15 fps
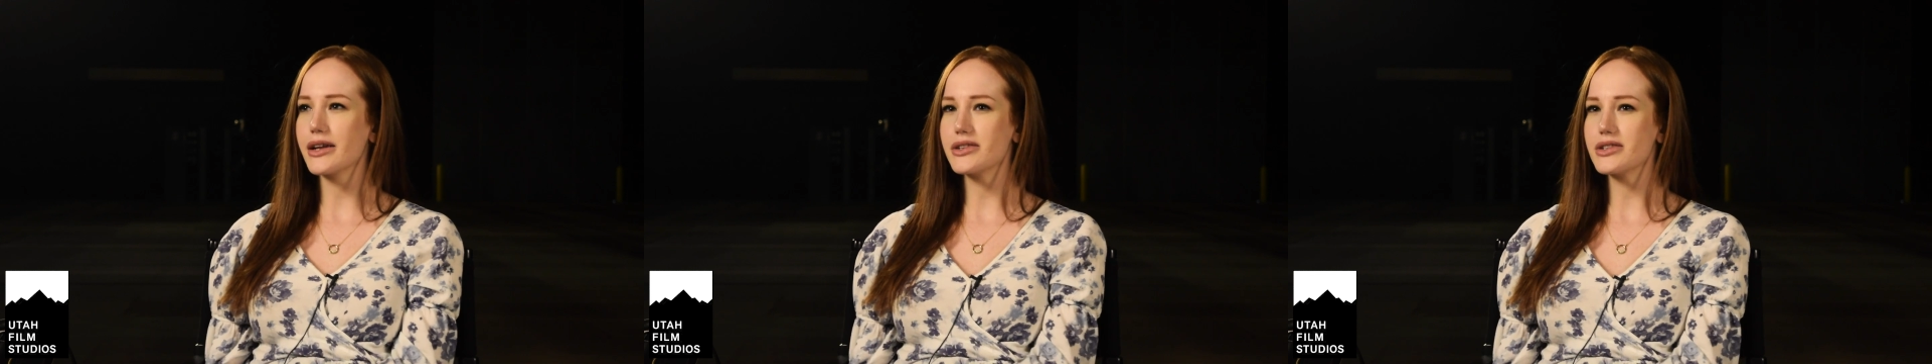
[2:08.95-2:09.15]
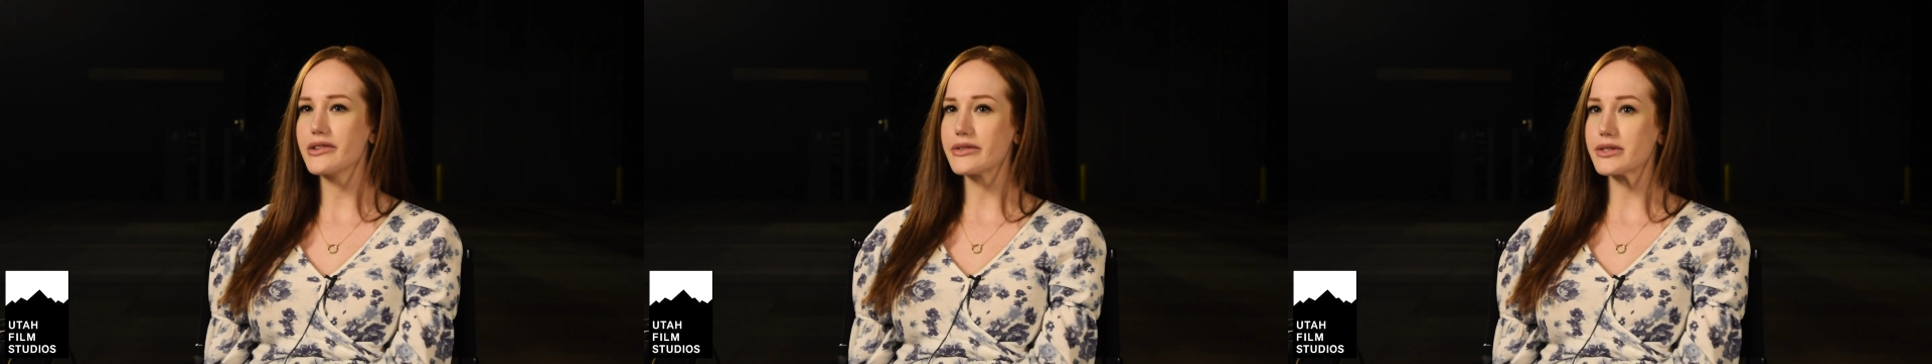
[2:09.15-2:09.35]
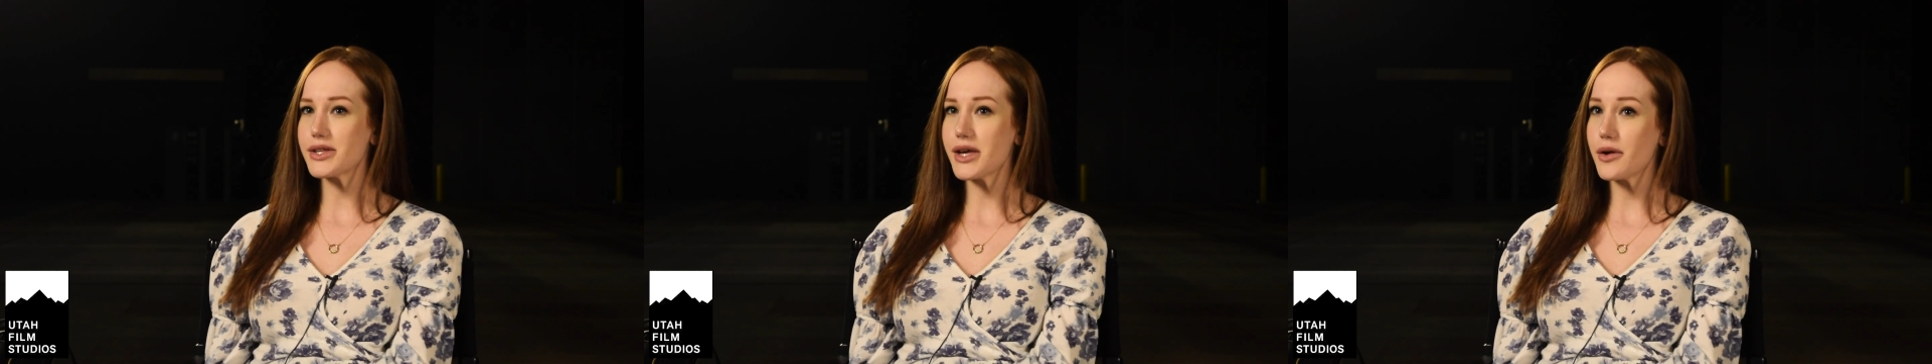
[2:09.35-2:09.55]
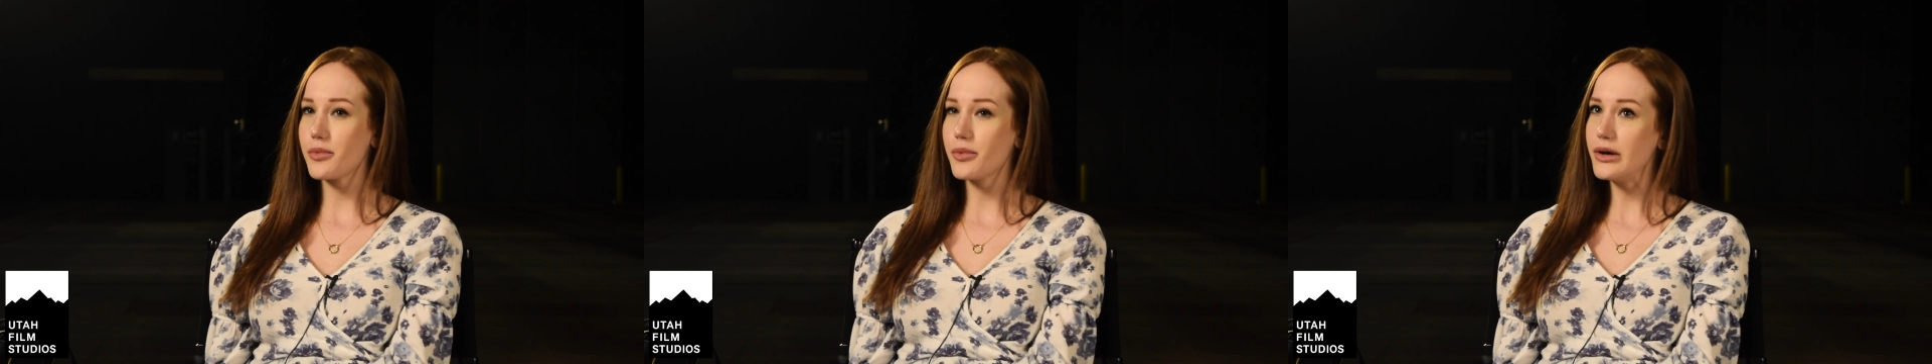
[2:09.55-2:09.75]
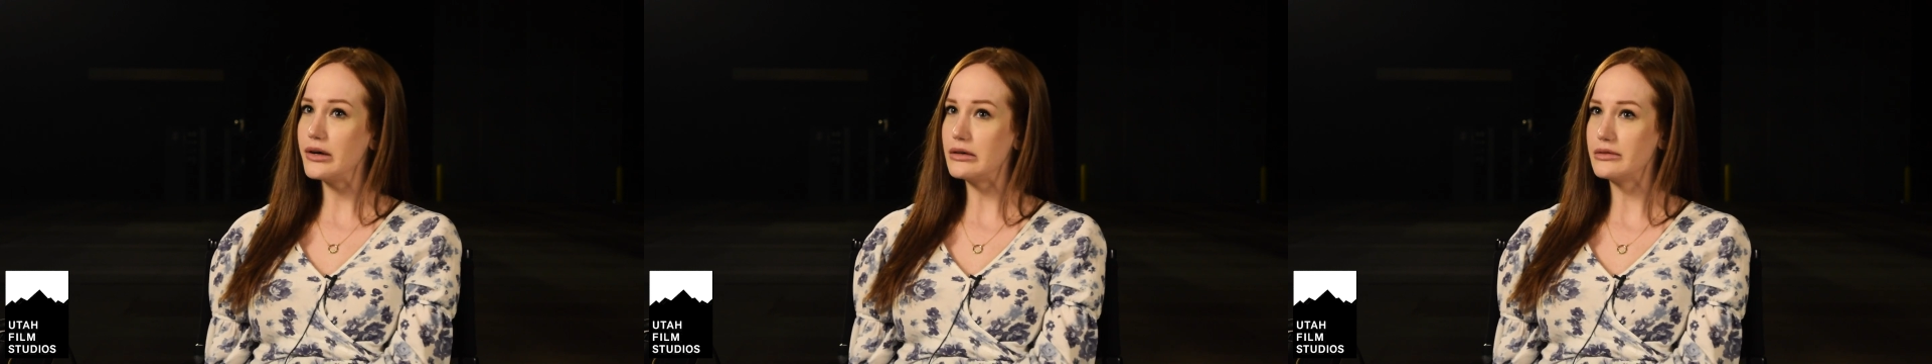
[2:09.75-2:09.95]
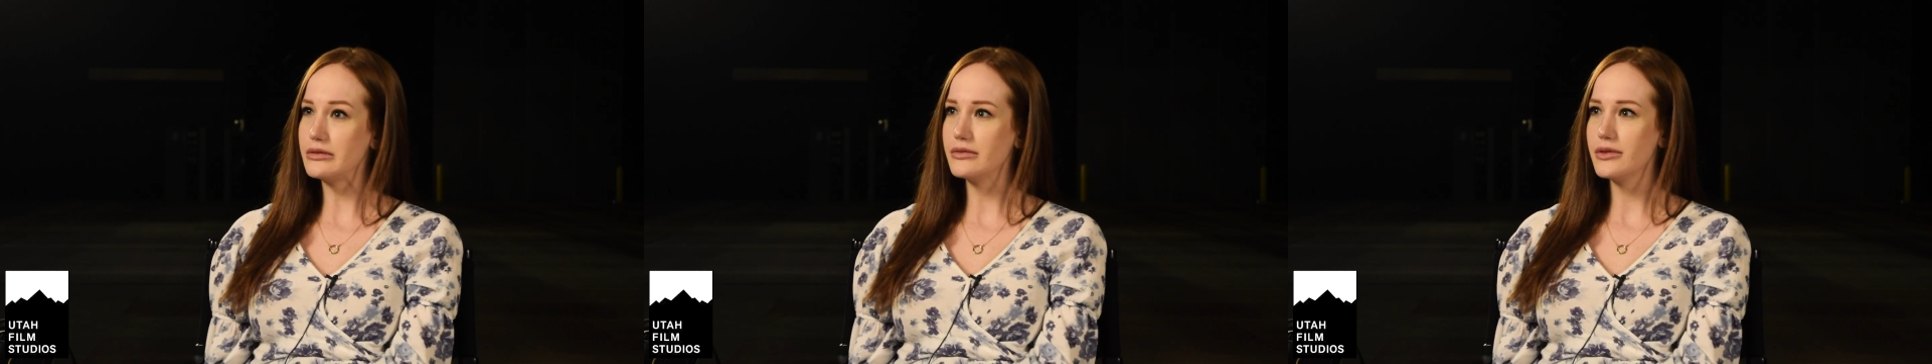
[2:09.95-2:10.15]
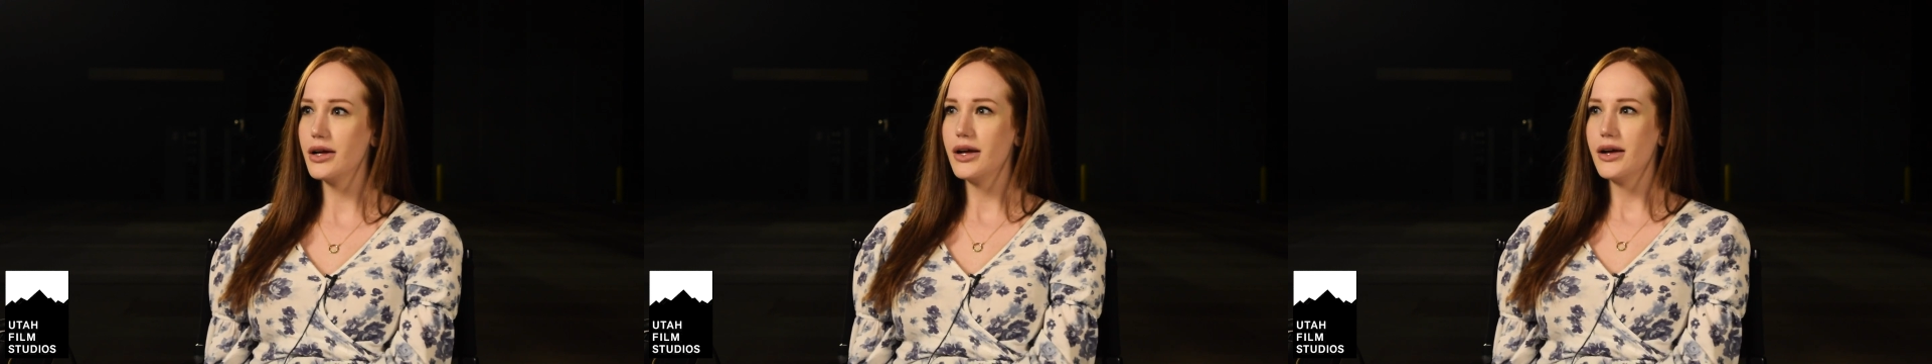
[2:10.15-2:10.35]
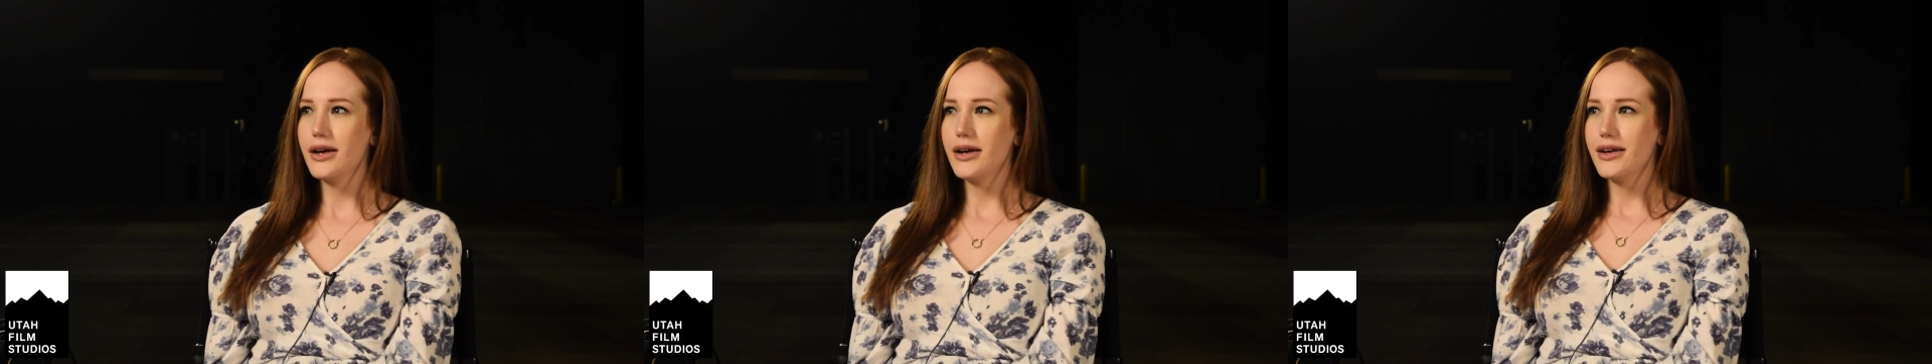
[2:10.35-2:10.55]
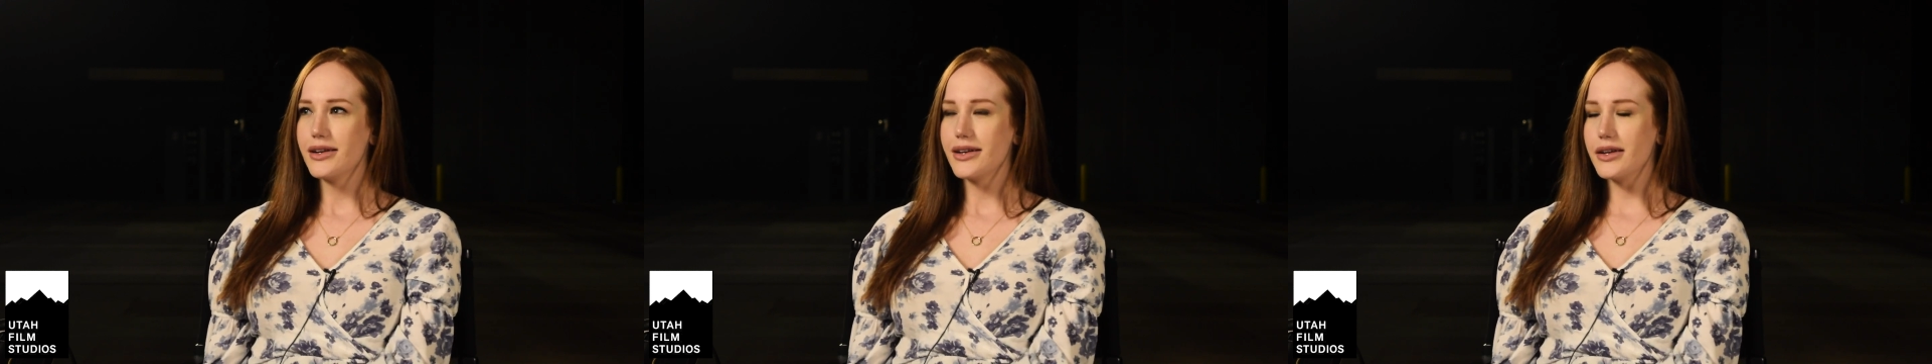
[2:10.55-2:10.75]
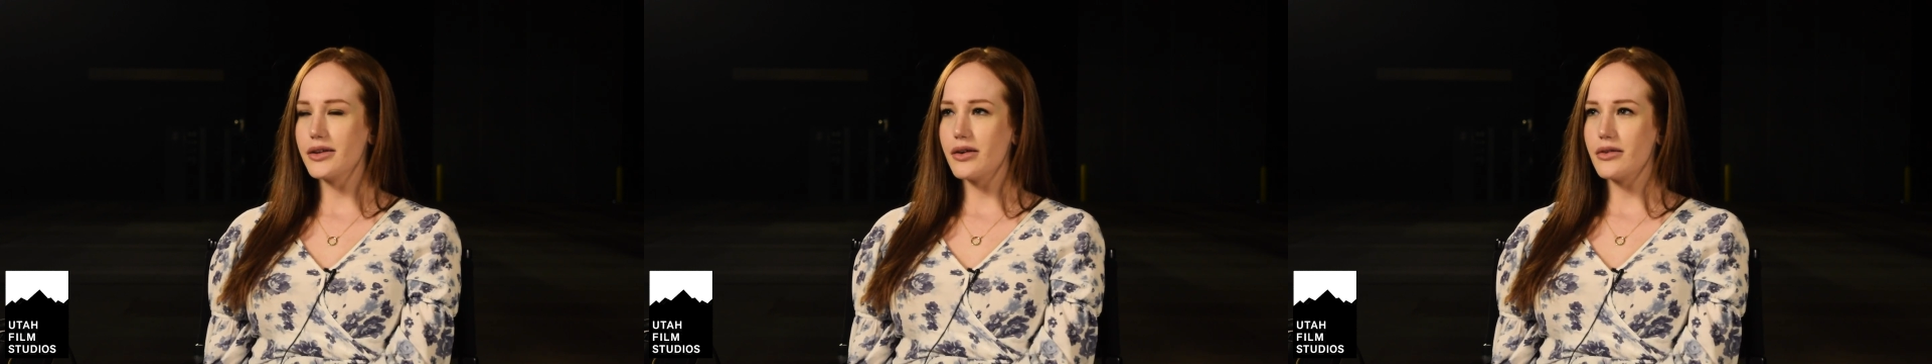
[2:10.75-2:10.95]
And she was like, well,
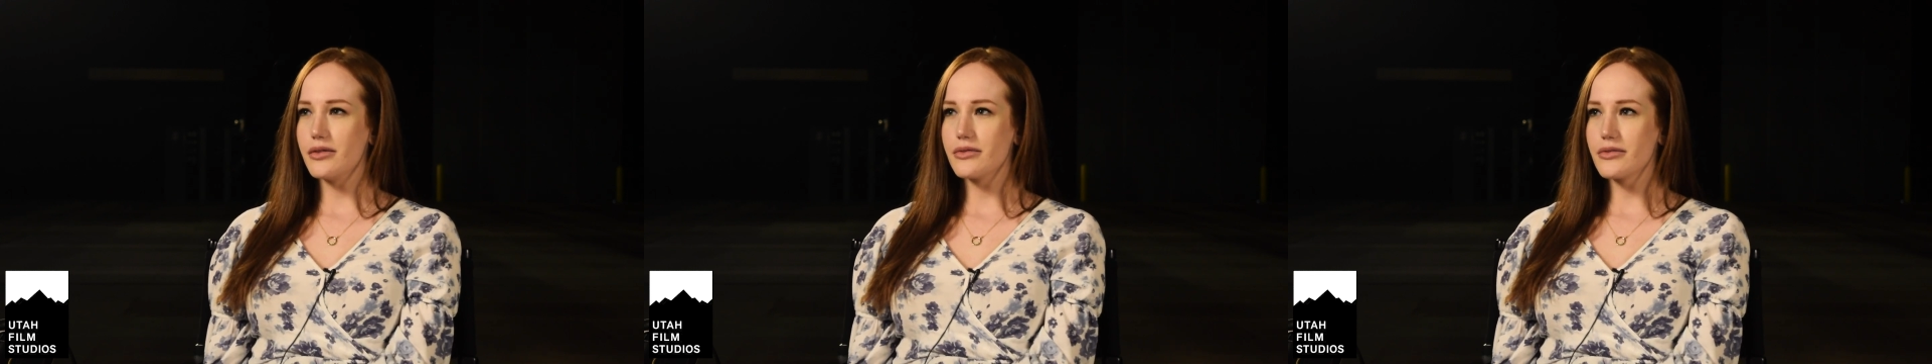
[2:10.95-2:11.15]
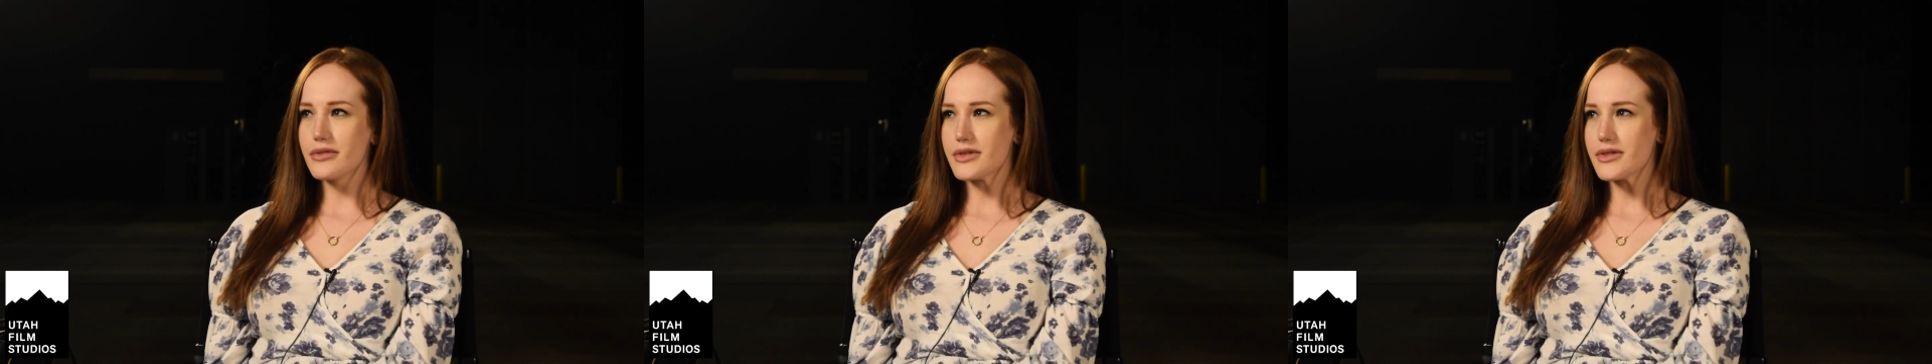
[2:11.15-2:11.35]
you know,